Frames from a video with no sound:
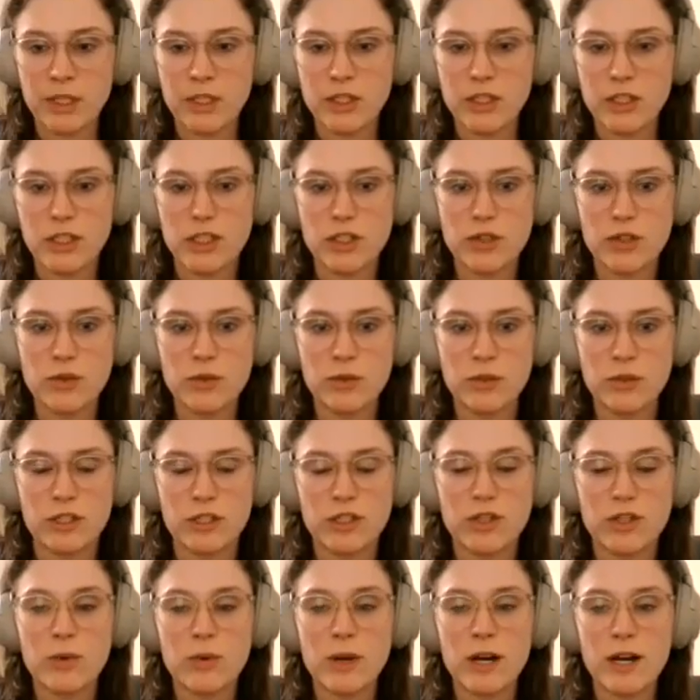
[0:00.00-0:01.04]
Did
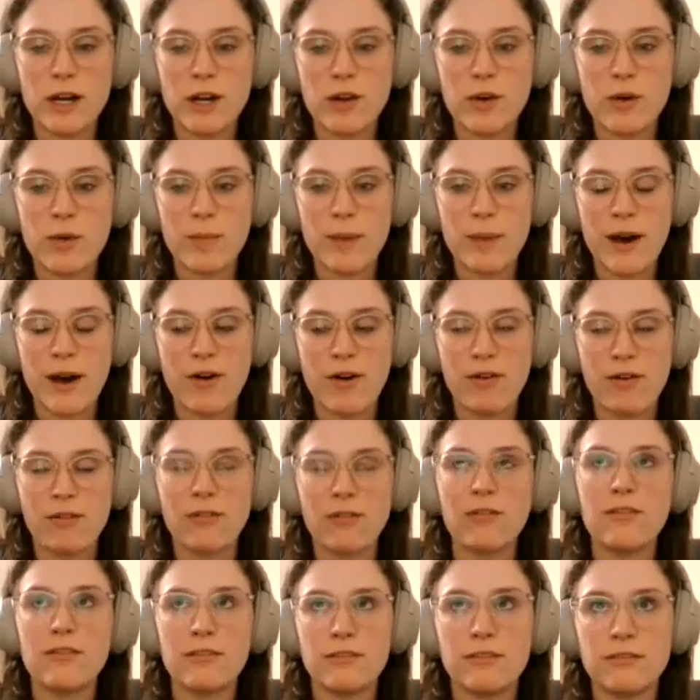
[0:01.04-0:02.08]
you want to know about
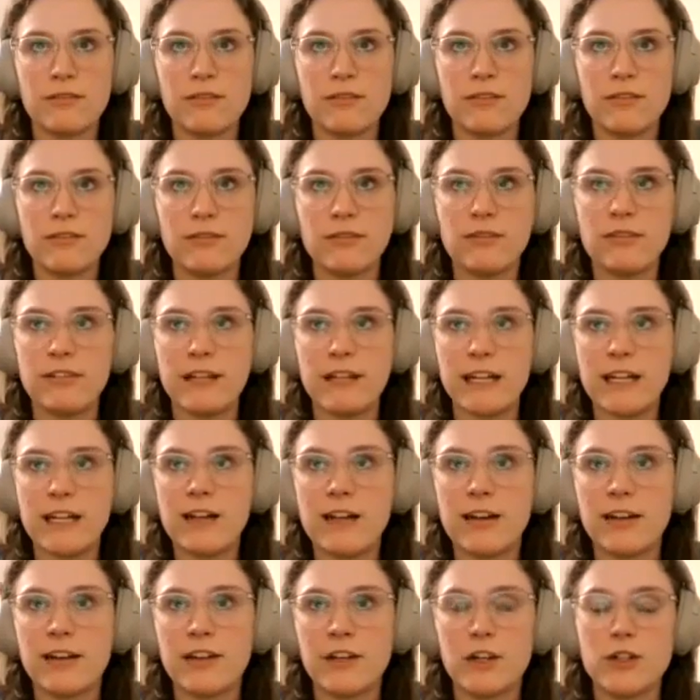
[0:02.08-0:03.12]
like
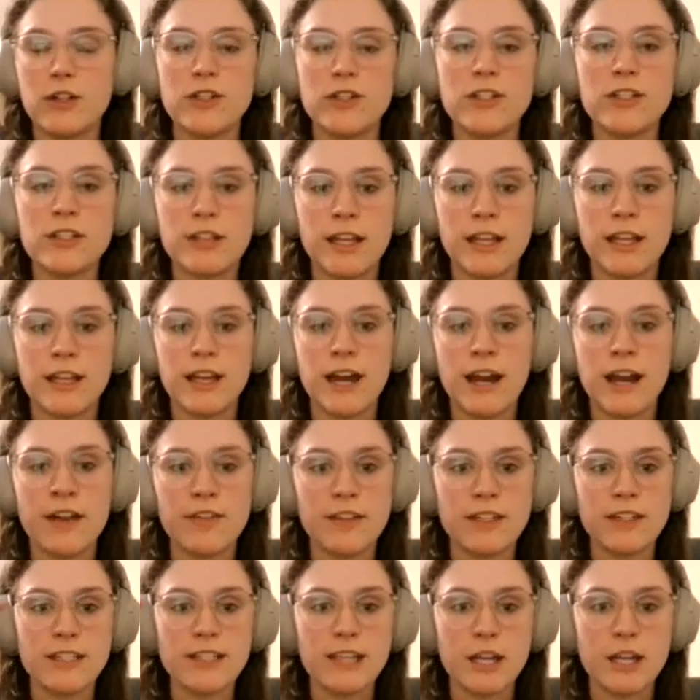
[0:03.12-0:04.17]
your like kind of
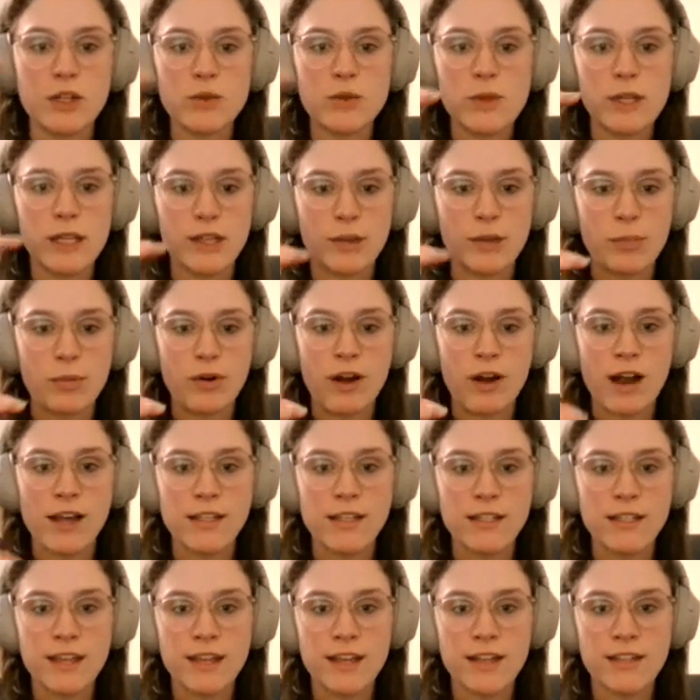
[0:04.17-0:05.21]
the schedule, like the
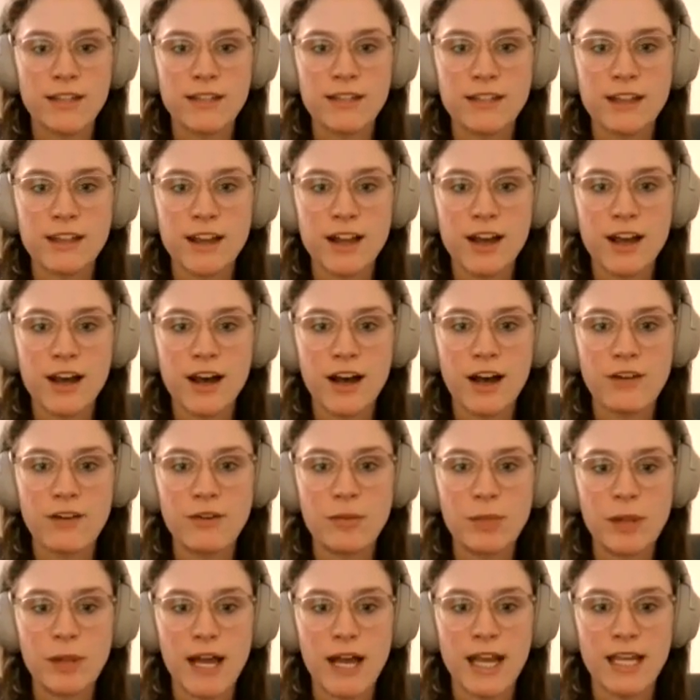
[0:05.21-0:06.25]
process of
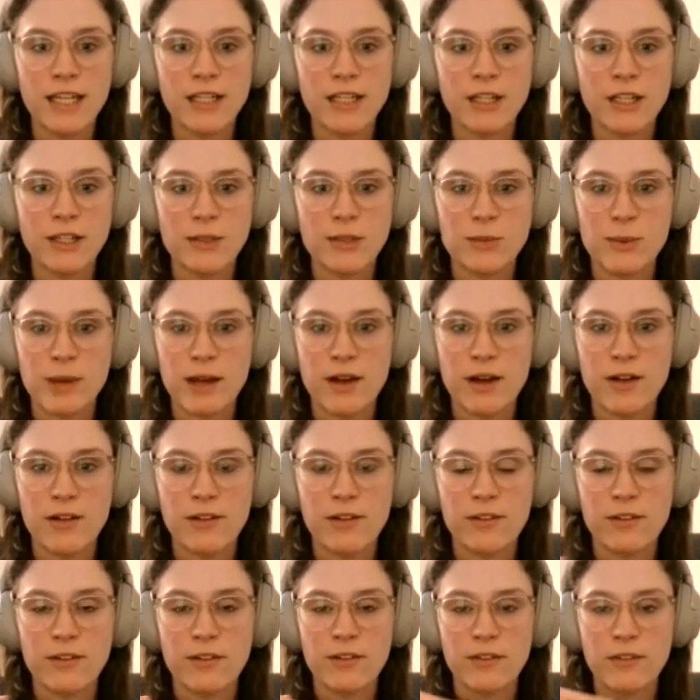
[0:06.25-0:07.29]
applying as
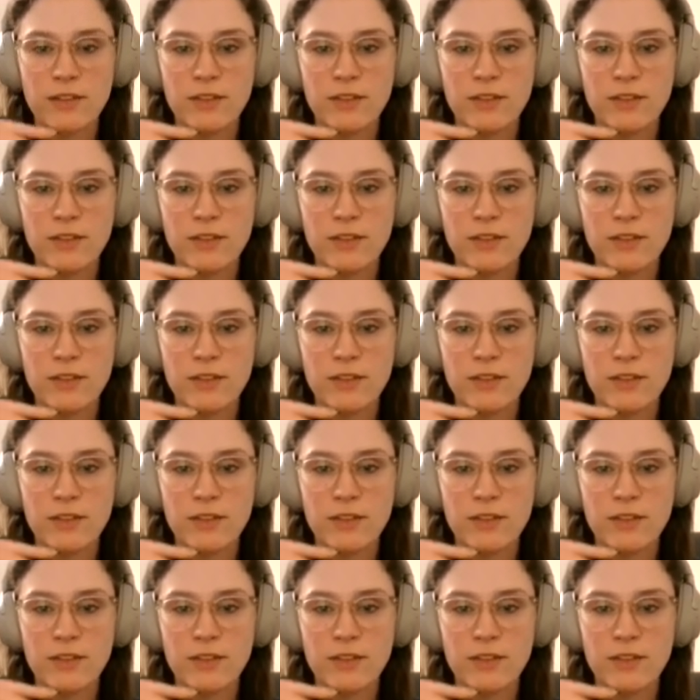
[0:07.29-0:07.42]
well?